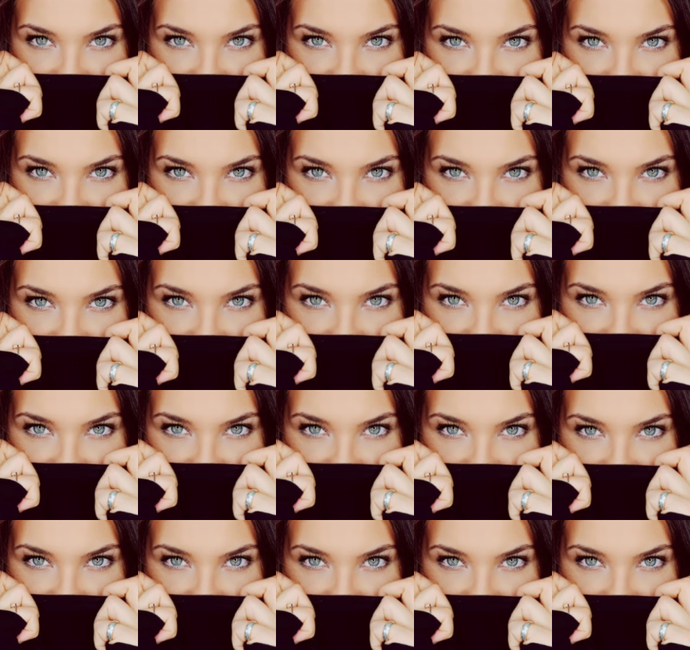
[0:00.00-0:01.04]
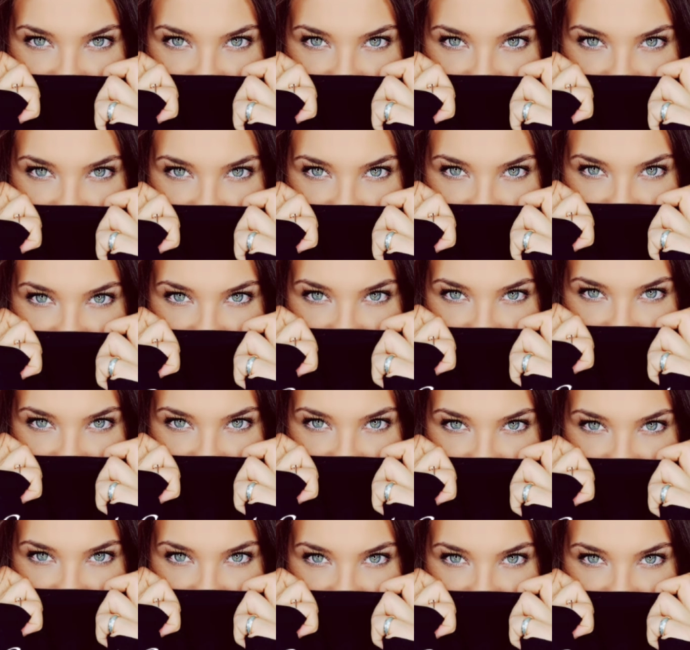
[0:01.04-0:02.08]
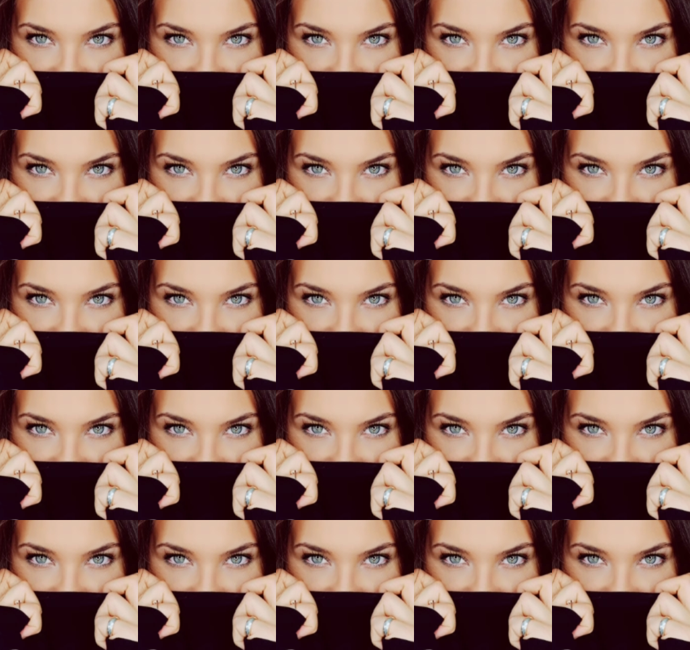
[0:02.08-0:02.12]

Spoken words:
I grew out my hair for like 2 years.